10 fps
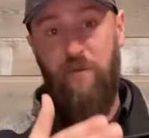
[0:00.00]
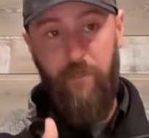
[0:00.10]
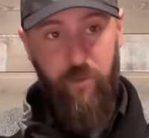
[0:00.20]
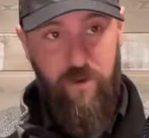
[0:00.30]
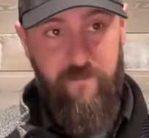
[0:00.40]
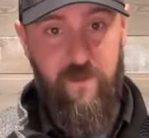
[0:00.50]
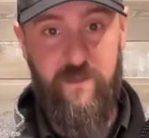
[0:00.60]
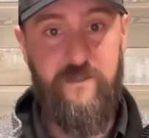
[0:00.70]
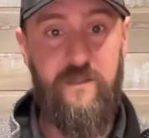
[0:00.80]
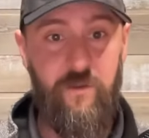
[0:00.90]
a
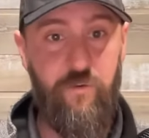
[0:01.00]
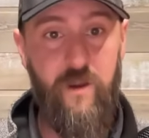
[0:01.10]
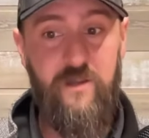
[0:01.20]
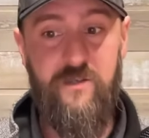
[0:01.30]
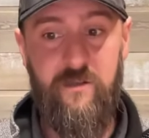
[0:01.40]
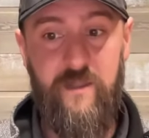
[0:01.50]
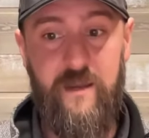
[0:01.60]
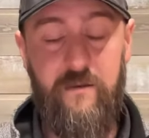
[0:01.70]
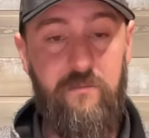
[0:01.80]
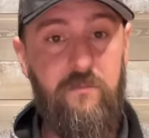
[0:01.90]
previous iteration
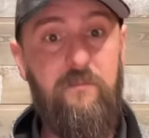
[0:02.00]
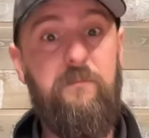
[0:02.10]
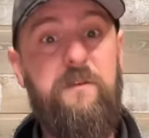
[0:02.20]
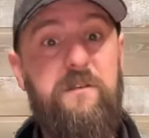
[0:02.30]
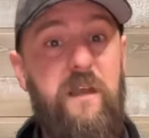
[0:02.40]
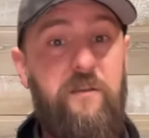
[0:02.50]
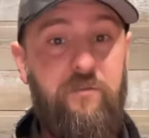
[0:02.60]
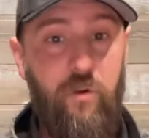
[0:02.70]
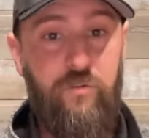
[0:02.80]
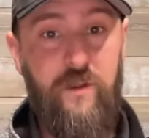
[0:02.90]
that just got
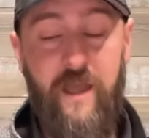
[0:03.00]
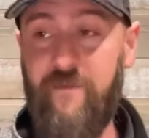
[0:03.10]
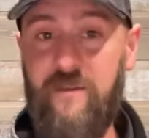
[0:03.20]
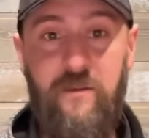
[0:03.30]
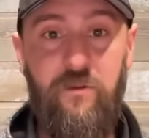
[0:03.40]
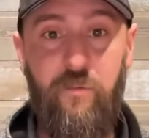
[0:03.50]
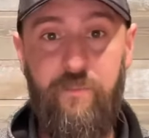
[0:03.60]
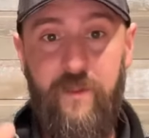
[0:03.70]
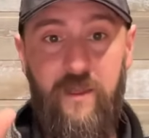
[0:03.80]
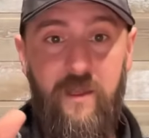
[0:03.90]
thrown. I've got the little,
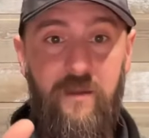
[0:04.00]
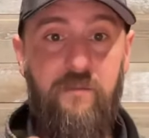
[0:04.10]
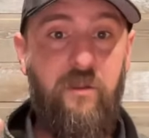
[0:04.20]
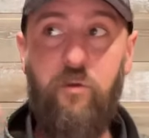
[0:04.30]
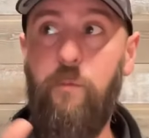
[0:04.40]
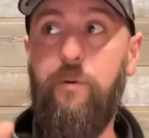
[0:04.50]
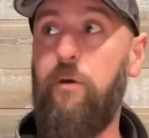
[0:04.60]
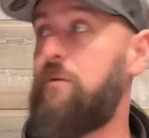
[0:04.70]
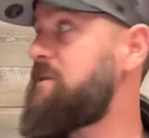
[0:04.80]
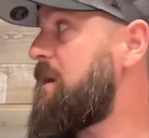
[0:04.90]
the little
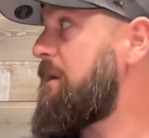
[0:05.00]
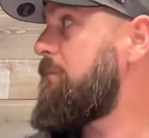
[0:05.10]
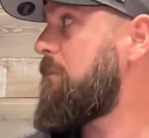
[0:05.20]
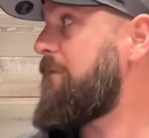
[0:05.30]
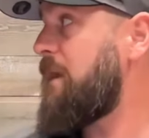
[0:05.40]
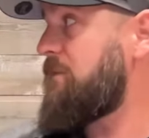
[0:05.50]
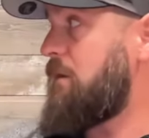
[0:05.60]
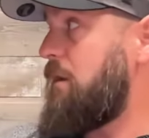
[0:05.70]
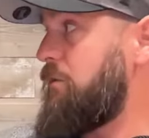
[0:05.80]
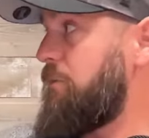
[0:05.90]
prototype. I've got the other